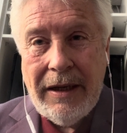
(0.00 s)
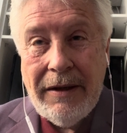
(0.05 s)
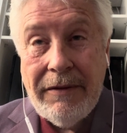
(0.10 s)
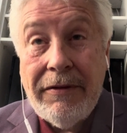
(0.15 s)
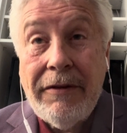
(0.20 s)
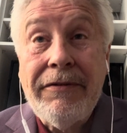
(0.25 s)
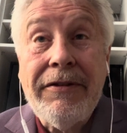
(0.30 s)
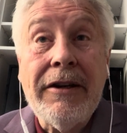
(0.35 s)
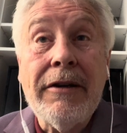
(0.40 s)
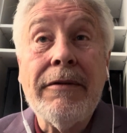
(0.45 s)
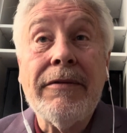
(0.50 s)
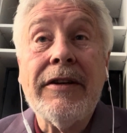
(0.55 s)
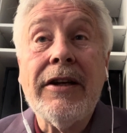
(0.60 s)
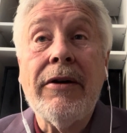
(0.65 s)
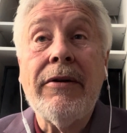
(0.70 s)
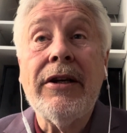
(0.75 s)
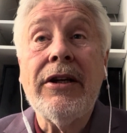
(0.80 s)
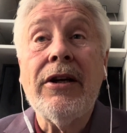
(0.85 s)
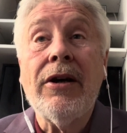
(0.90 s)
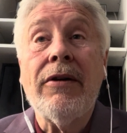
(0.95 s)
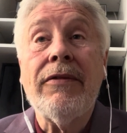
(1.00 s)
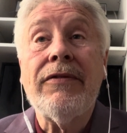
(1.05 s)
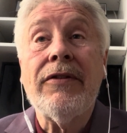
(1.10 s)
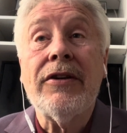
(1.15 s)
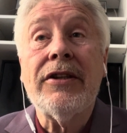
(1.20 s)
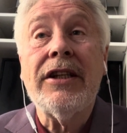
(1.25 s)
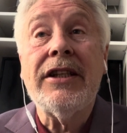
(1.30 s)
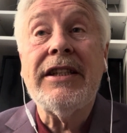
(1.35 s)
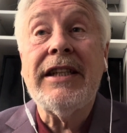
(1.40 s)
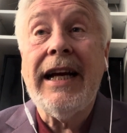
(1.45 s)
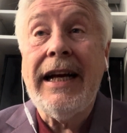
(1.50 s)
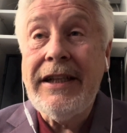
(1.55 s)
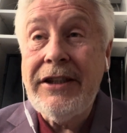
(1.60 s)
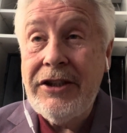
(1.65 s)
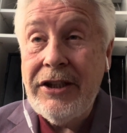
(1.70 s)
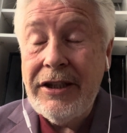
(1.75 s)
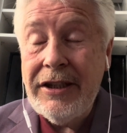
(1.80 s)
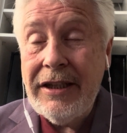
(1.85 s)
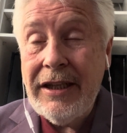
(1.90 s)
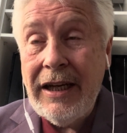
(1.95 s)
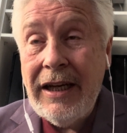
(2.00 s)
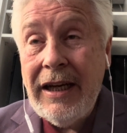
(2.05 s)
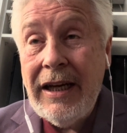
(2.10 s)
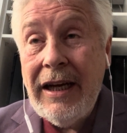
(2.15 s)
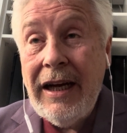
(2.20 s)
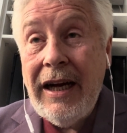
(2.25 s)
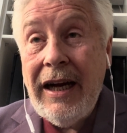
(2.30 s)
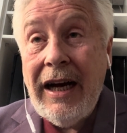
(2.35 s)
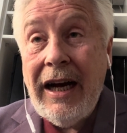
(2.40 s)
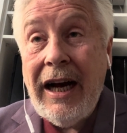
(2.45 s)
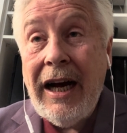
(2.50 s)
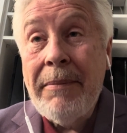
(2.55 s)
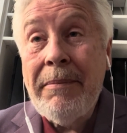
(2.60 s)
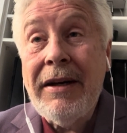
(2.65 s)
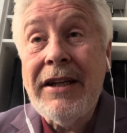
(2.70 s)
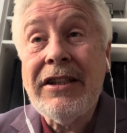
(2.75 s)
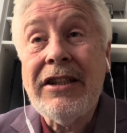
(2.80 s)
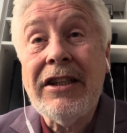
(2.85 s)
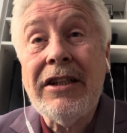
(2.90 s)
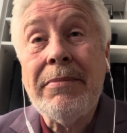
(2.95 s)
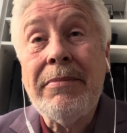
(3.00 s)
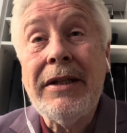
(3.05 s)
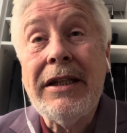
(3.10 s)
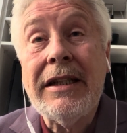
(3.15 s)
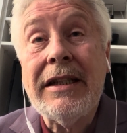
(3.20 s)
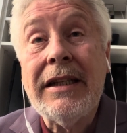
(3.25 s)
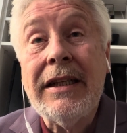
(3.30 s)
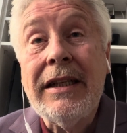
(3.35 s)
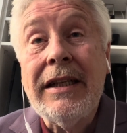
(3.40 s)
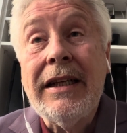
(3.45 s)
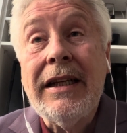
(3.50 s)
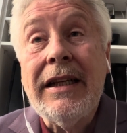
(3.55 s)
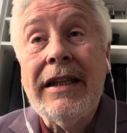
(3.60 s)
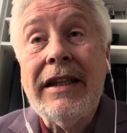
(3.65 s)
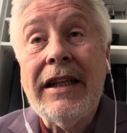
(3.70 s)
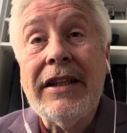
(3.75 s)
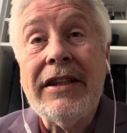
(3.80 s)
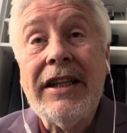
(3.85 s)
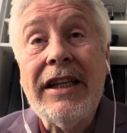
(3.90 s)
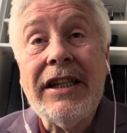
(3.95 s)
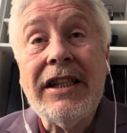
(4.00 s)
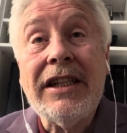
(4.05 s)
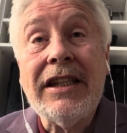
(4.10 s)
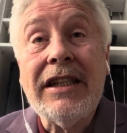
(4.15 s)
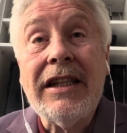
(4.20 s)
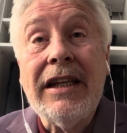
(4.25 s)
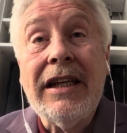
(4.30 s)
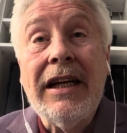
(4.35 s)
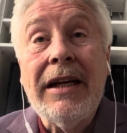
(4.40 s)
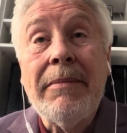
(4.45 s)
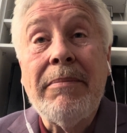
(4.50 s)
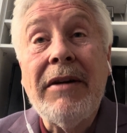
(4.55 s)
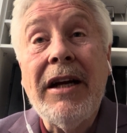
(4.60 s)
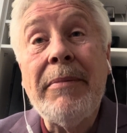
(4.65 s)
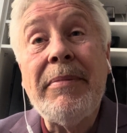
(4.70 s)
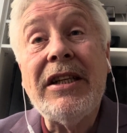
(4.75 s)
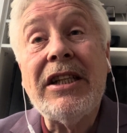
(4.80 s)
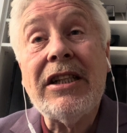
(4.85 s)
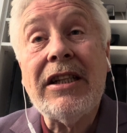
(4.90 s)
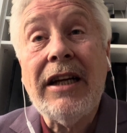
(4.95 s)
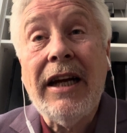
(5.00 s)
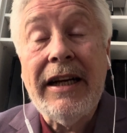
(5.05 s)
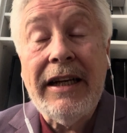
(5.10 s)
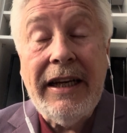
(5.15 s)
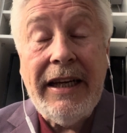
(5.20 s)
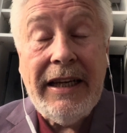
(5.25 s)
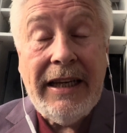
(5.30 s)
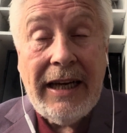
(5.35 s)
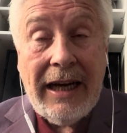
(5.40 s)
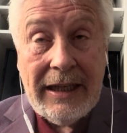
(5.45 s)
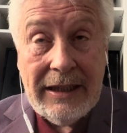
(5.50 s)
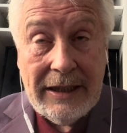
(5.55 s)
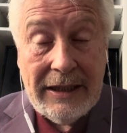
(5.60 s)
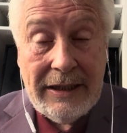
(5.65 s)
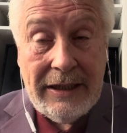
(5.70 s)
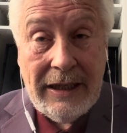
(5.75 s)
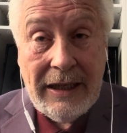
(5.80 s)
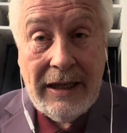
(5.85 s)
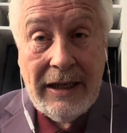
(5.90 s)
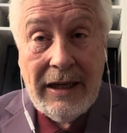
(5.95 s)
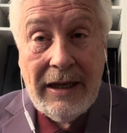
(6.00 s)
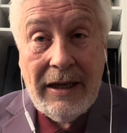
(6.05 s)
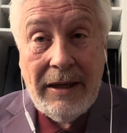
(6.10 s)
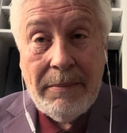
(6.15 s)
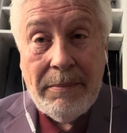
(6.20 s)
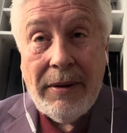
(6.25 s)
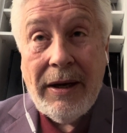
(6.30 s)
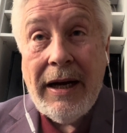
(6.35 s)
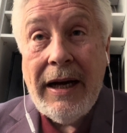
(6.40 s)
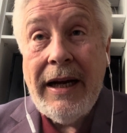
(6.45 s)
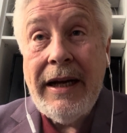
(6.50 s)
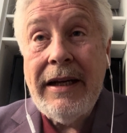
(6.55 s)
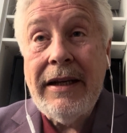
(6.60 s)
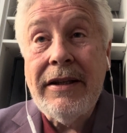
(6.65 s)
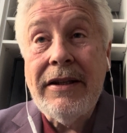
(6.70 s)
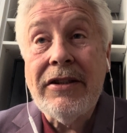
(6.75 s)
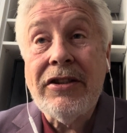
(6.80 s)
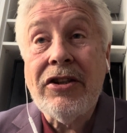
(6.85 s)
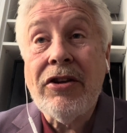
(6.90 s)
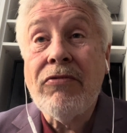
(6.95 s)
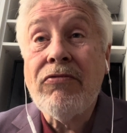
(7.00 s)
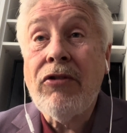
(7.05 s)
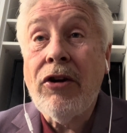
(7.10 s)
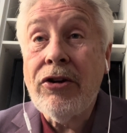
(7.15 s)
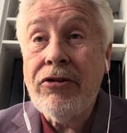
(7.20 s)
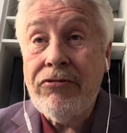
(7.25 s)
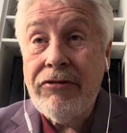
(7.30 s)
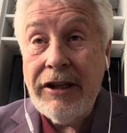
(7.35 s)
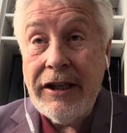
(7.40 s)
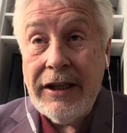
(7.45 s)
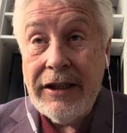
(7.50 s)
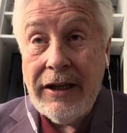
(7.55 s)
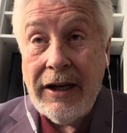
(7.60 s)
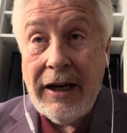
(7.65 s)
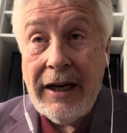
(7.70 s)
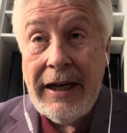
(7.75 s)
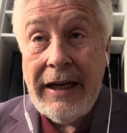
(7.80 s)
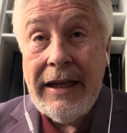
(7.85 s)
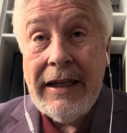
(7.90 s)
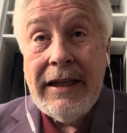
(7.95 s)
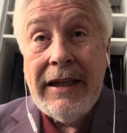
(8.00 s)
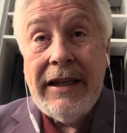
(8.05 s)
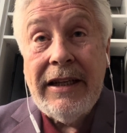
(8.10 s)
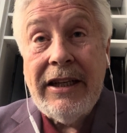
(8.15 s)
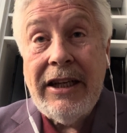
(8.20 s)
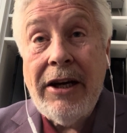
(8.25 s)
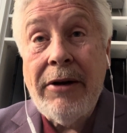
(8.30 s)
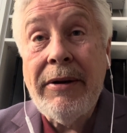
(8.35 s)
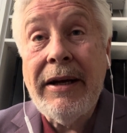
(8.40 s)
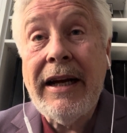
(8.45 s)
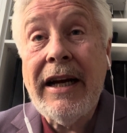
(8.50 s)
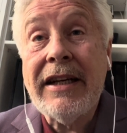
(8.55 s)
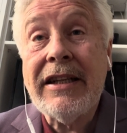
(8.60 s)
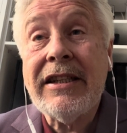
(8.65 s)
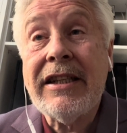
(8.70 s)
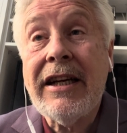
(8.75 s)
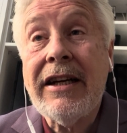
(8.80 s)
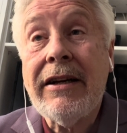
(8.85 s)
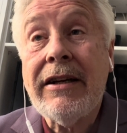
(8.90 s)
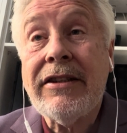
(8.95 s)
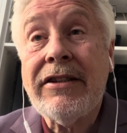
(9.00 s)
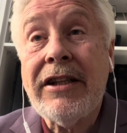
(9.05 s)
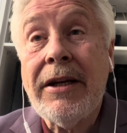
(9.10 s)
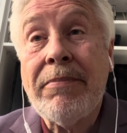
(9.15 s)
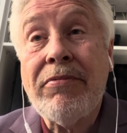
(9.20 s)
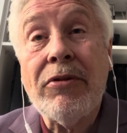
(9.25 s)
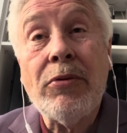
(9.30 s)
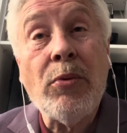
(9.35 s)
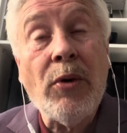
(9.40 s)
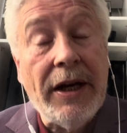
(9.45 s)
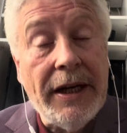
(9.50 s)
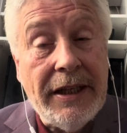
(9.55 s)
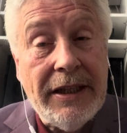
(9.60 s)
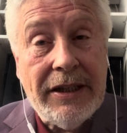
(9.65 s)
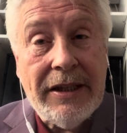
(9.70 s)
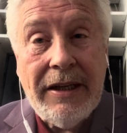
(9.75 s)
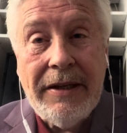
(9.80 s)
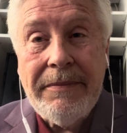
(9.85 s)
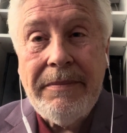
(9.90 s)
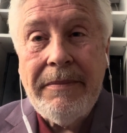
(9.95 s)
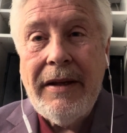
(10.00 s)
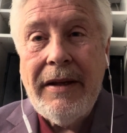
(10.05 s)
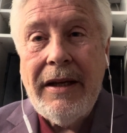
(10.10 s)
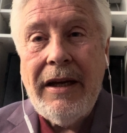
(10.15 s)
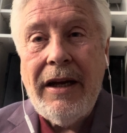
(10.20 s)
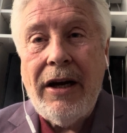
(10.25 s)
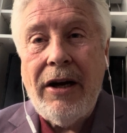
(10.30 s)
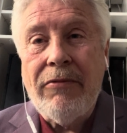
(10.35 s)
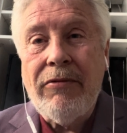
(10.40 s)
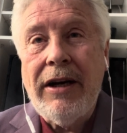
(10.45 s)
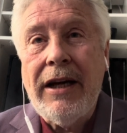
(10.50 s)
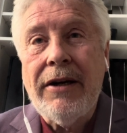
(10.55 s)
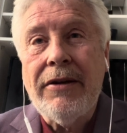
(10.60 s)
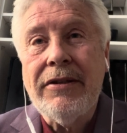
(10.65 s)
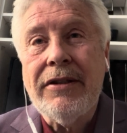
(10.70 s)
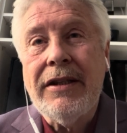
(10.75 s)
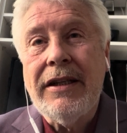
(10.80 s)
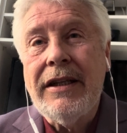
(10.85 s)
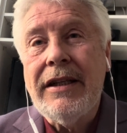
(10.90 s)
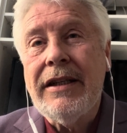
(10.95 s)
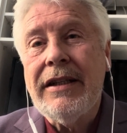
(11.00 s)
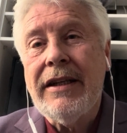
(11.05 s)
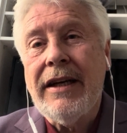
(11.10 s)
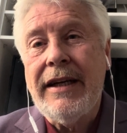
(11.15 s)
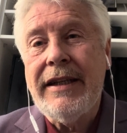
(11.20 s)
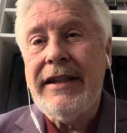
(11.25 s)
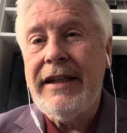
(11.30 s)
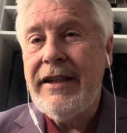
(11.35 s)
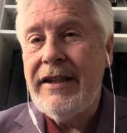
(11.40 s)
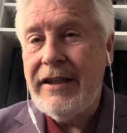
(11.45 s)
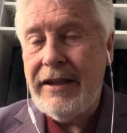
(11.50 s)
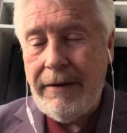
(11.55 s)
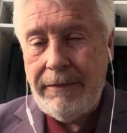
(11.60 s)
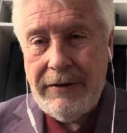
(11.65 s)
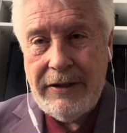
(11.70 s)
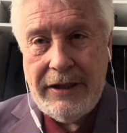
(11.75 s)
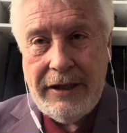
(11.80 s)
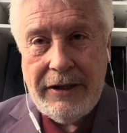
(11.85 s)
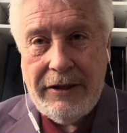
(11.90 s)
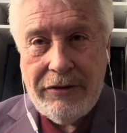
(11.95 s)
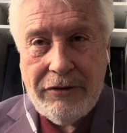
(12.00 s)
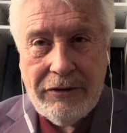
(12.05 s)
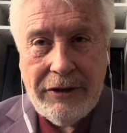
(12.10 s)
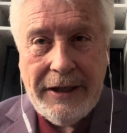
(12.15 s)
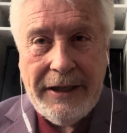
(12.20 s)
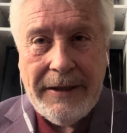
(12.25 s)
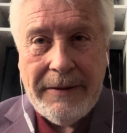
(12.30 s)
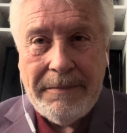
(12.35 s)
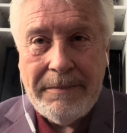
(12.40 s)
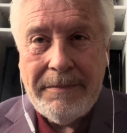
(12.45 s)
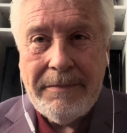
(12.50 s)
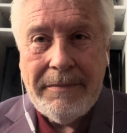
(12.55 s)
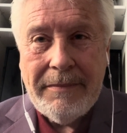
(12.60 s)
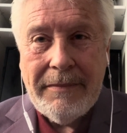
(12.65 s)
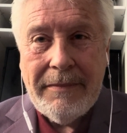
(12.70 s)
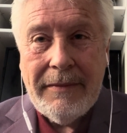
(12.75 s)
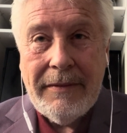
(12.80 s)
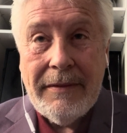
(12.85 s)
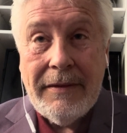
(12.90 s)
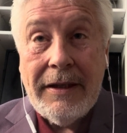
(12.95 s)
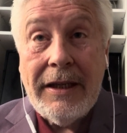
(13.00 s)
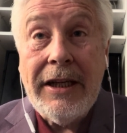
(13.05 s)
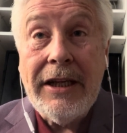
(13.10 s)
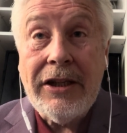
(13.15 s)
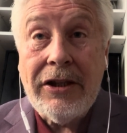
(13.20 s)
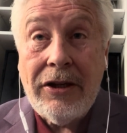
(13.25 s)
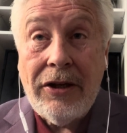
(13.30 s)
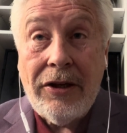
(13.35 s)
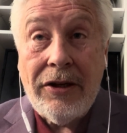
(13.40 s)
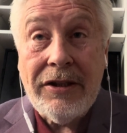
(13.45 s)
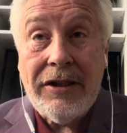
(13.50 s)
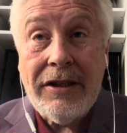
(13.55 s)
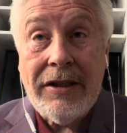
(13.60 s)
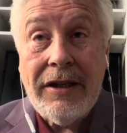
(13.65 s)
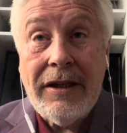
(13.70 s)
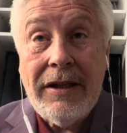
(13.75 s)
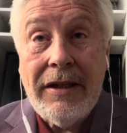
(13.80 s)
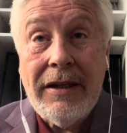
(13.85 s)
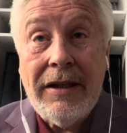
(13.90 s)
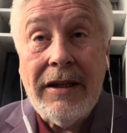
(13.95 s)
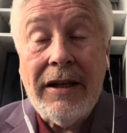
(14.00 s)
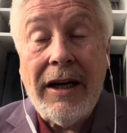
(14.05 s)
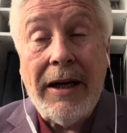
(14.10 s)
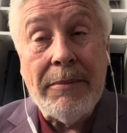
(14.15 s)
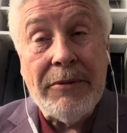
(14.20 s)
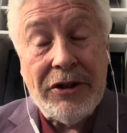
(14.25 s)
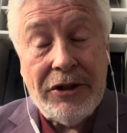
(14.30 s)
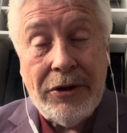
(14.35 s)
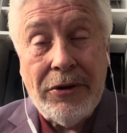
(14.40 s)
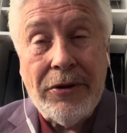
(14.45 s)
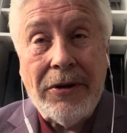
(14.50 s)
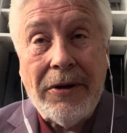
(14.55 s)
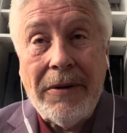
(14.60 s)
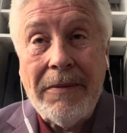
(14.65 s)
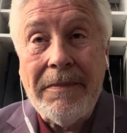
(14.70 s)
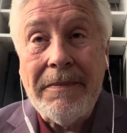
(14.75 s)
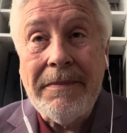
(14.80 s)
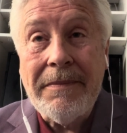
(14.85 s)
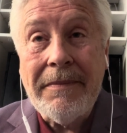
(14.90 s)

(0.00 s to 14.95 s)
For fear of going off on a tangent, I must admit that this may be slightly coloured by Sir Roderick and I going our separate ways around 1973. His loss, I'm sure.